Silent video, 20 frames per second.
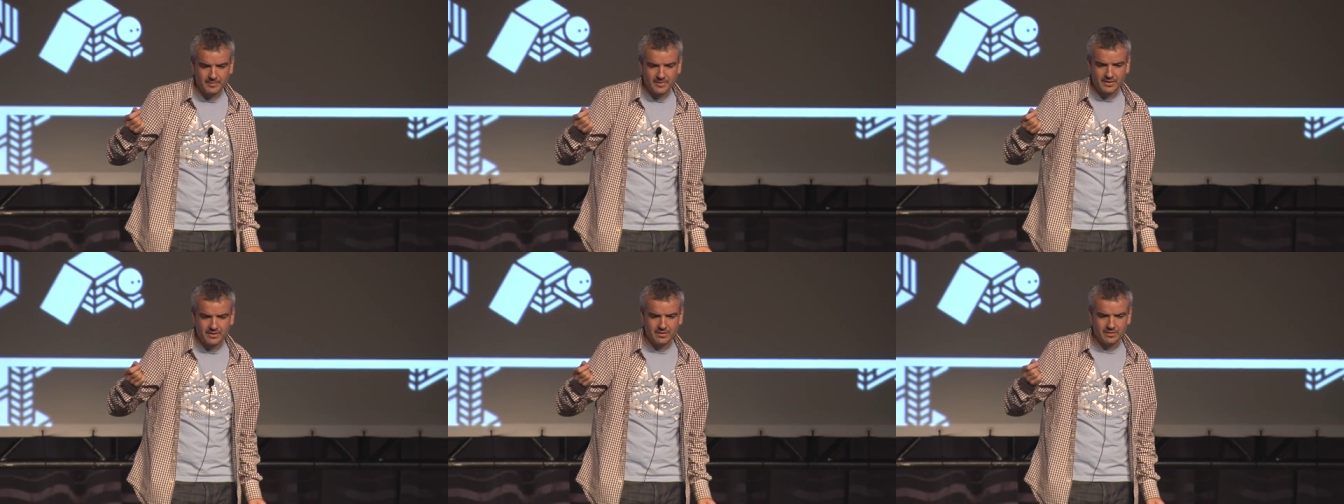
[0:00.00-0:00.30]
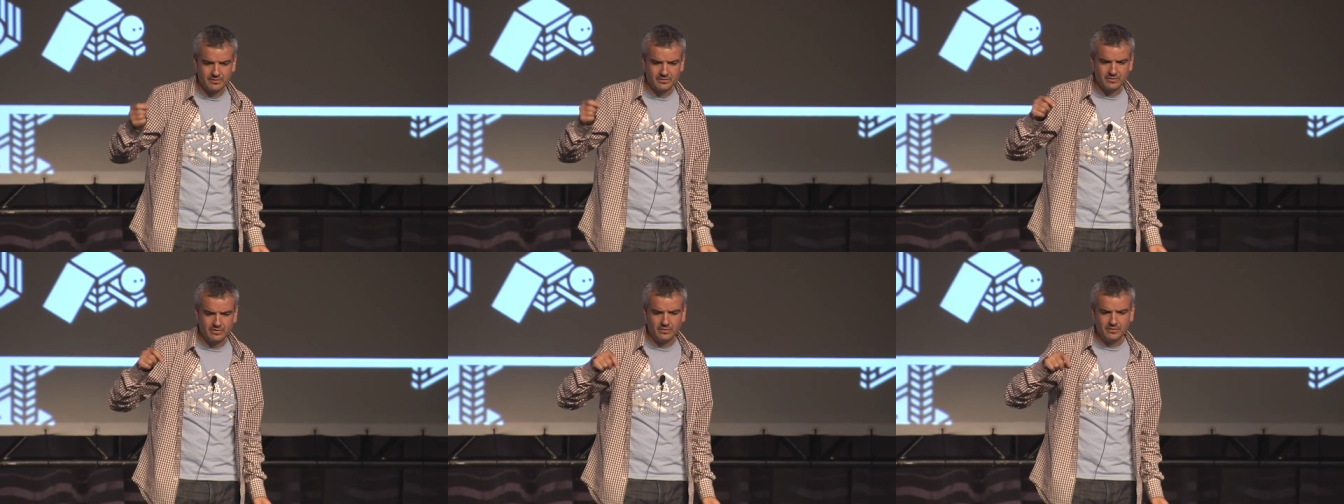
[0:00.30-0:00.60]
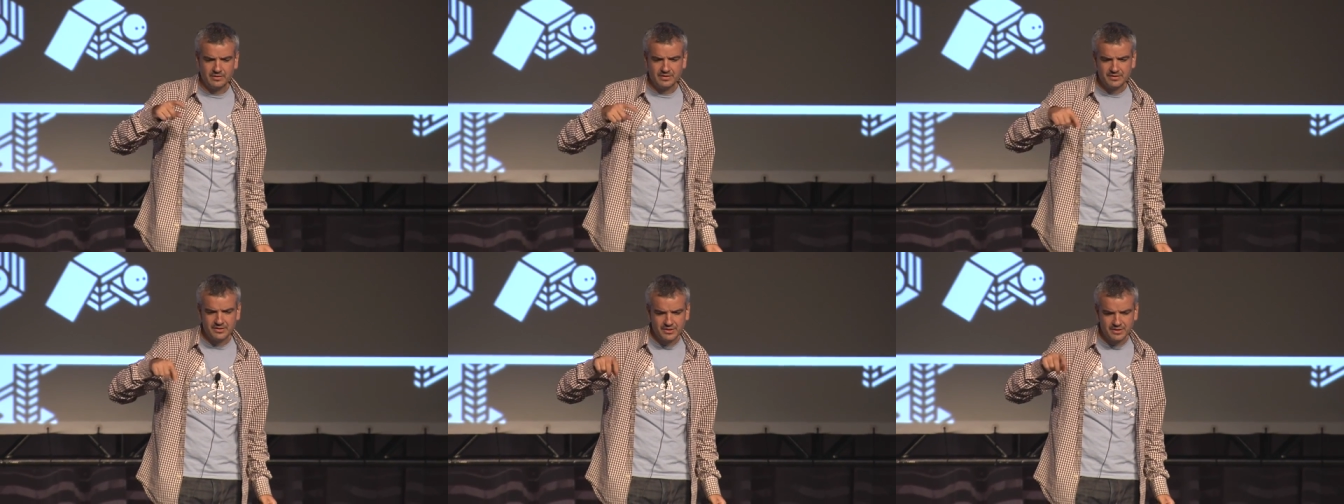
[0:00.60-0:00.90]
because
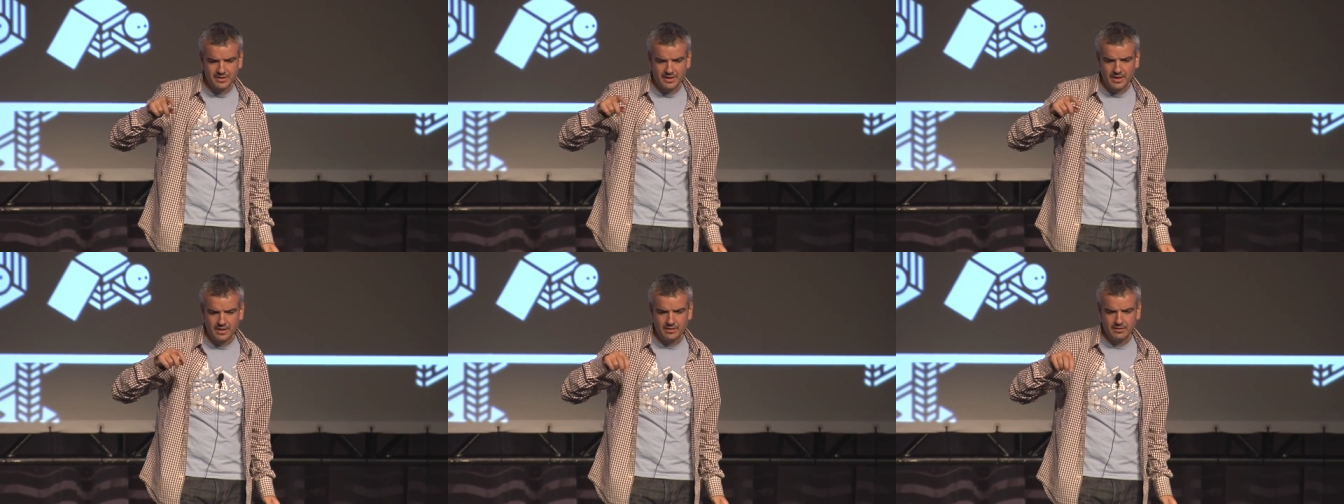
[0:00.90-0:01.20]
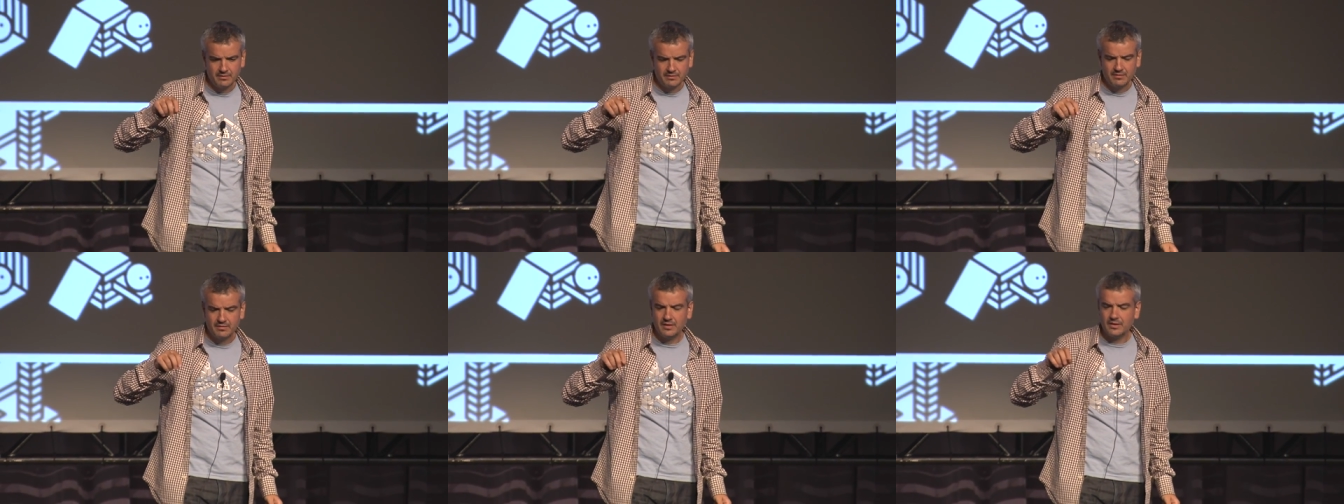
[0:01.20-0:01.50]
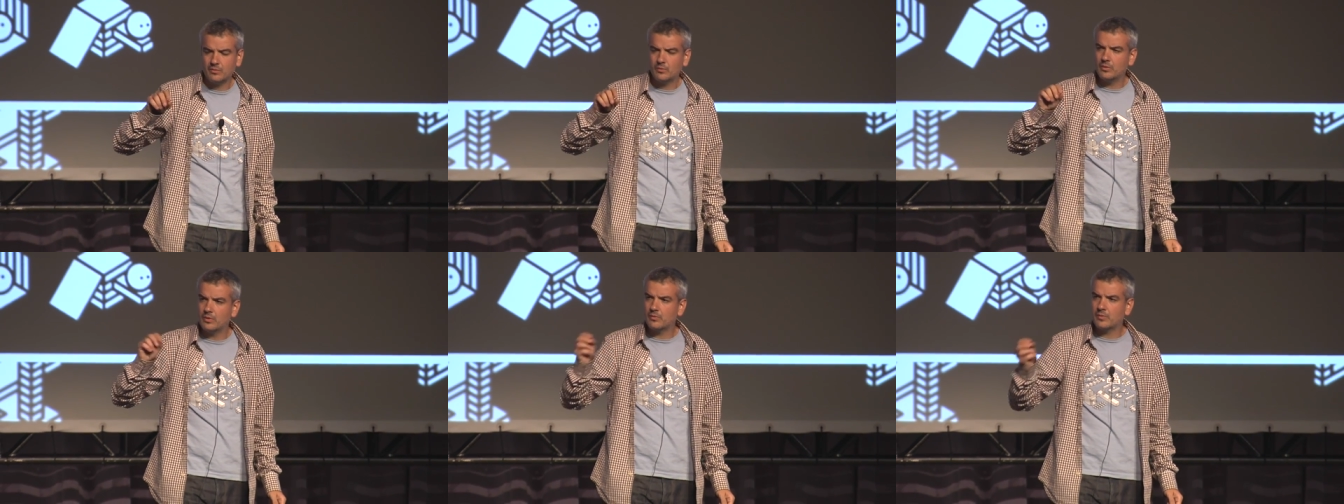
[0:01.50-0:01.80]
all this shading
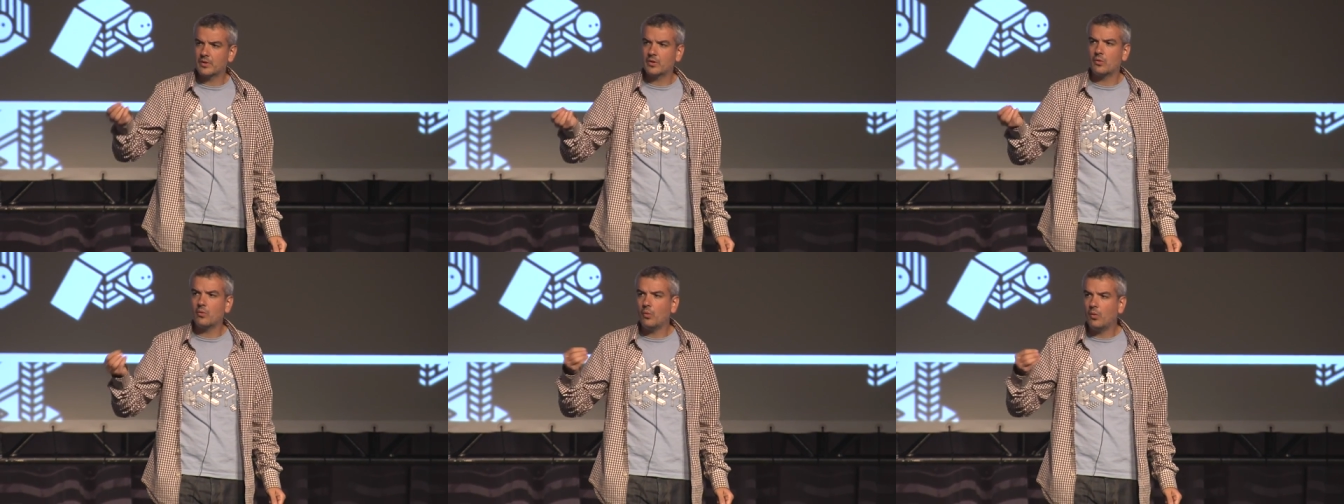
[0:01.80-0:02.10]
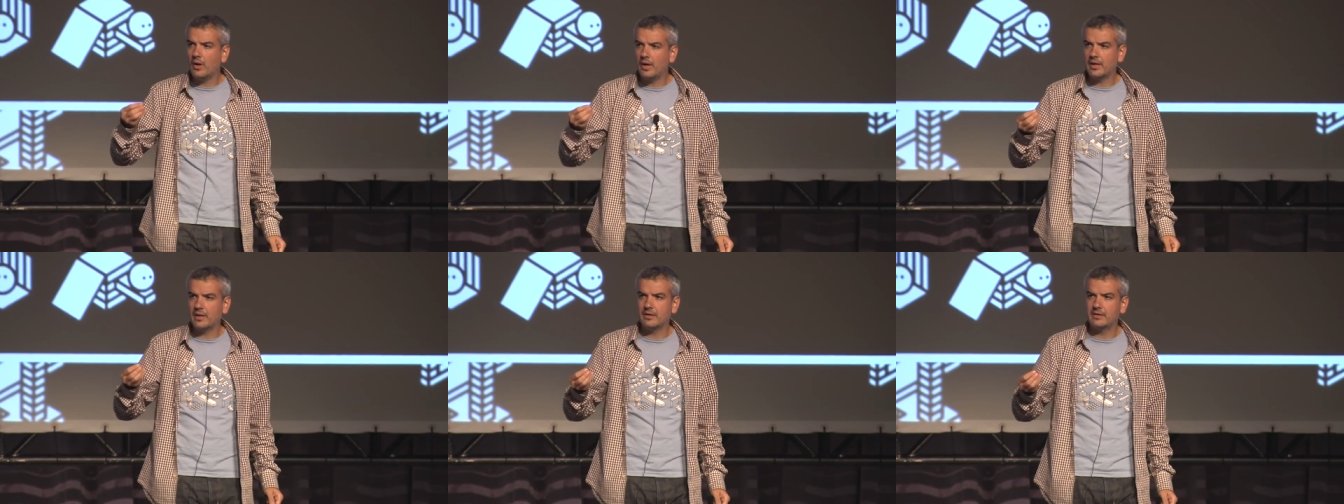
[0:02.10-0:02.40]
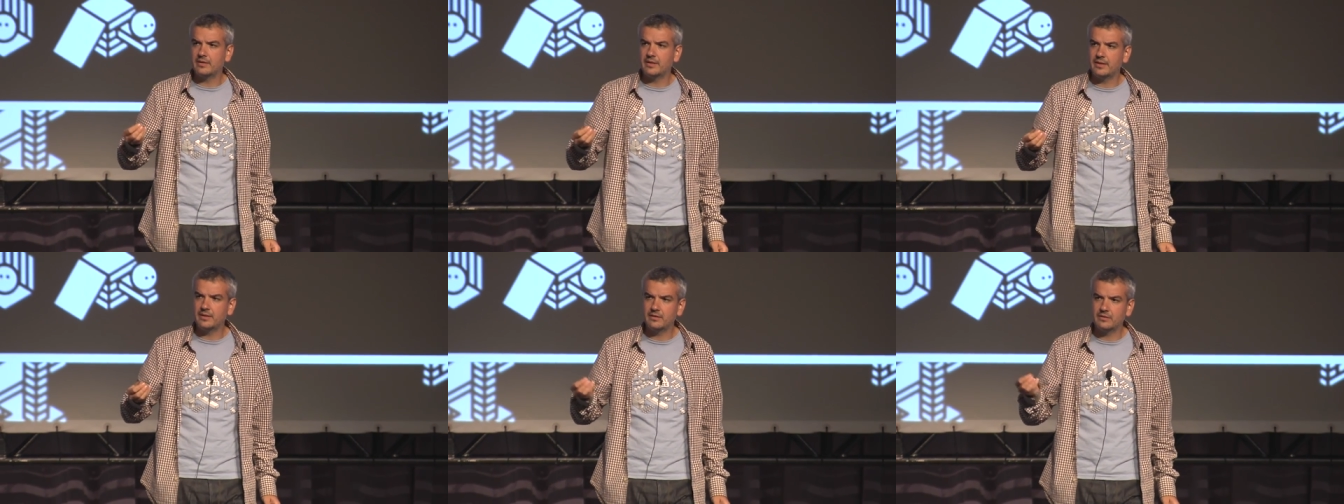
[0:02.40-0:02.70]
thing will
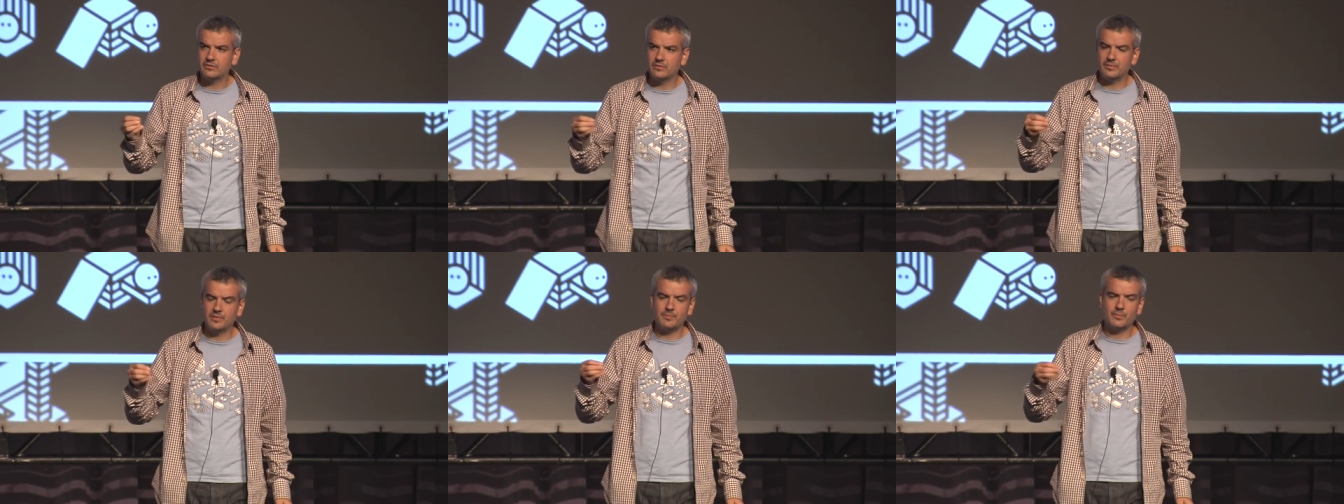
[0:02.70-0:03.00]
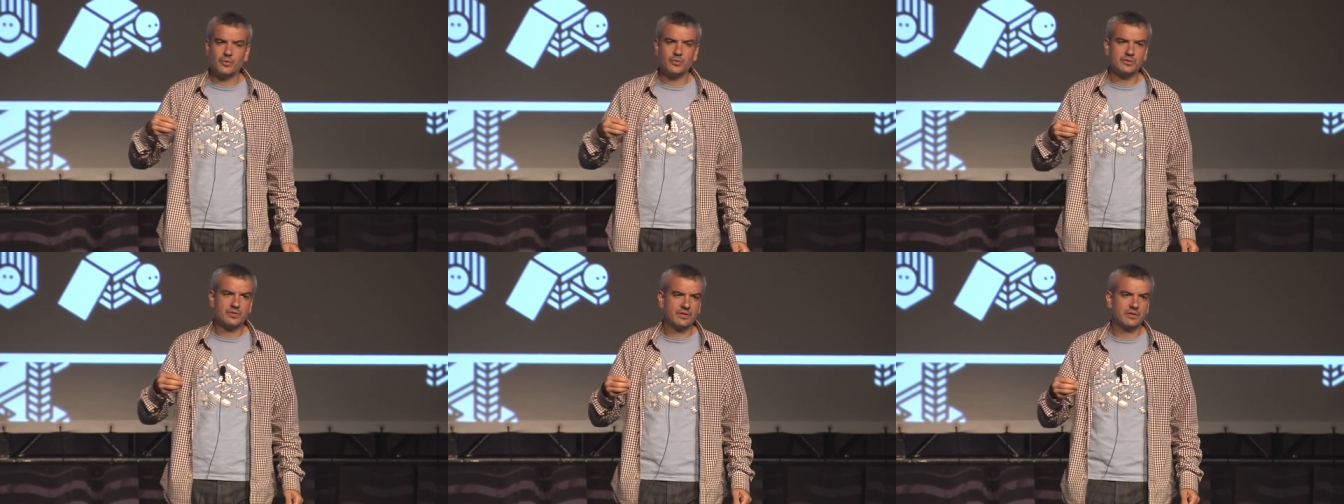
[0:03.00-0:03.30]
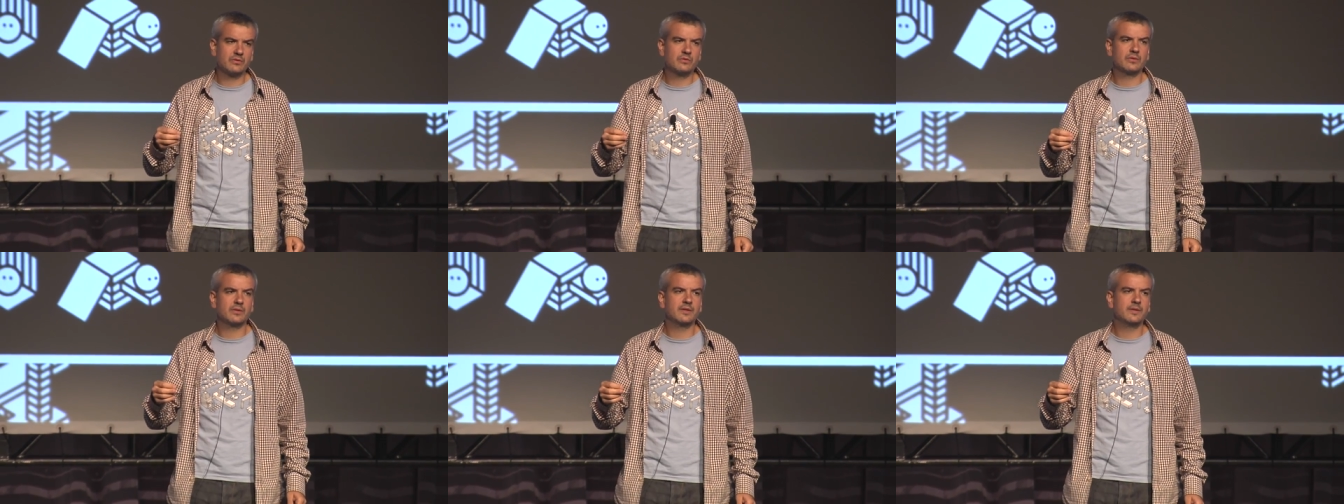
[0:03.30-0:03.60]
require data to be pushed
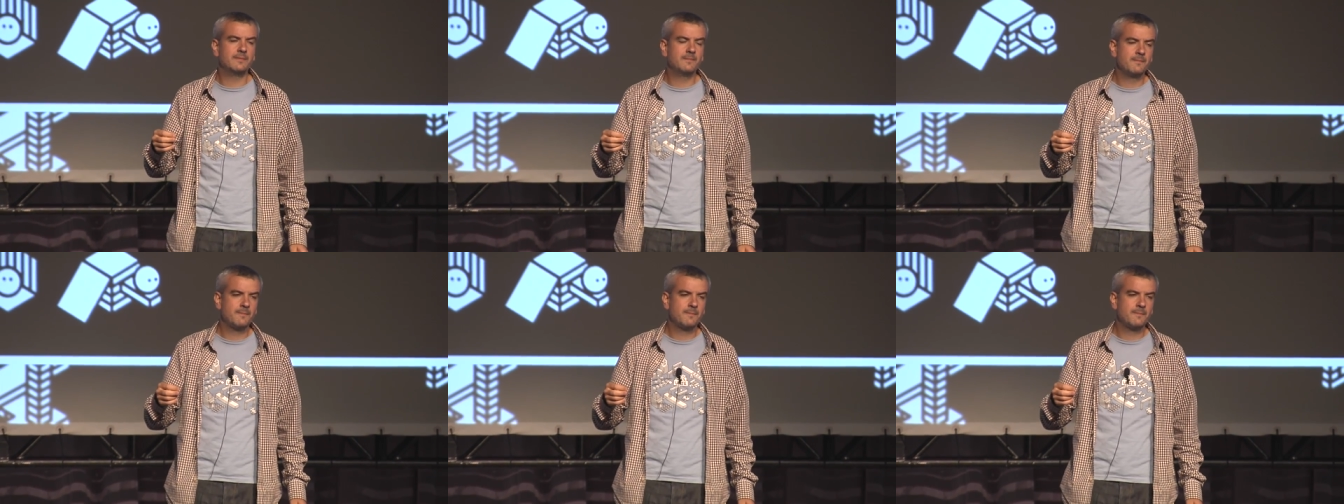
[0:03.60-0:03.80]
into it.